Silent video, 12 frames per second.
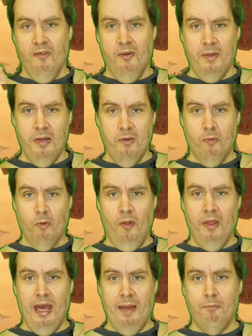from there, you would roll
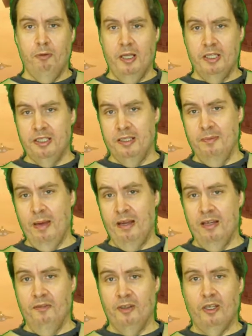that plus the amount
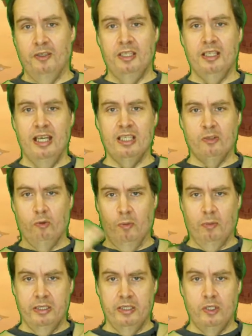of difficulty dice,
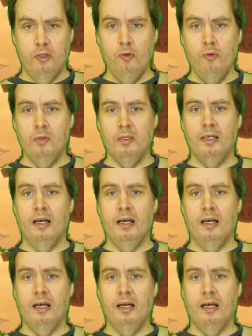normally two,